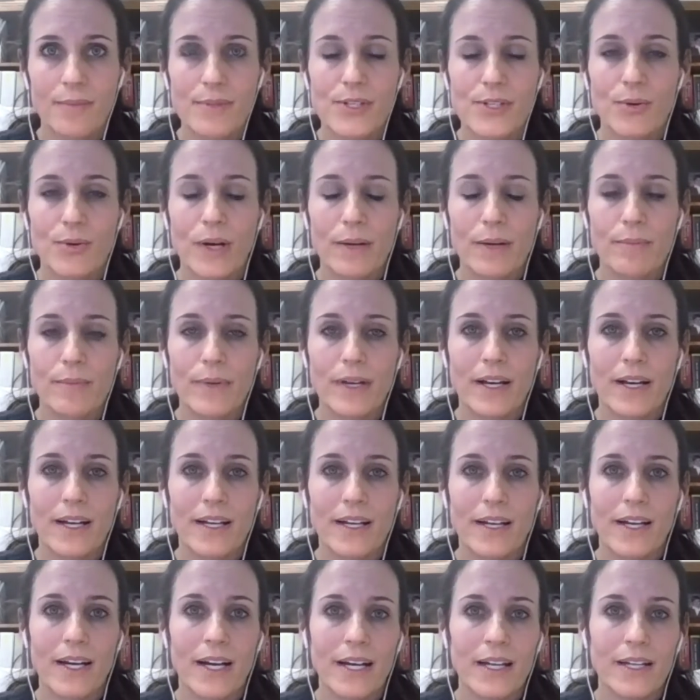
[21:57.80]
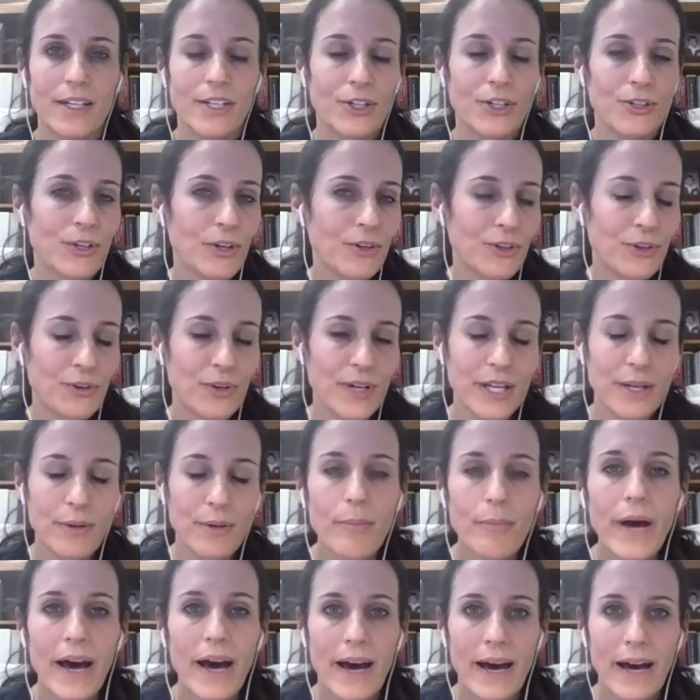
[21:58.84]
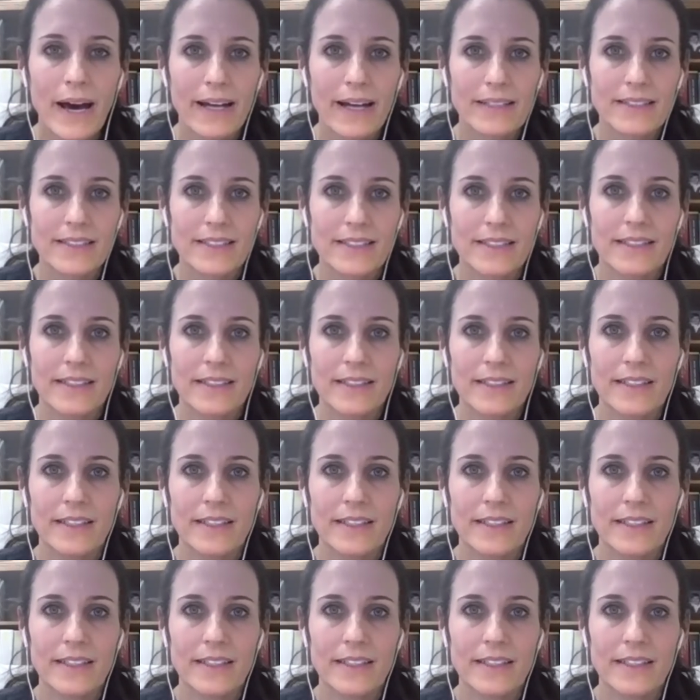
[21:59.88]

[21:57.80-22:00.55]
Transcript: So you know, your impact,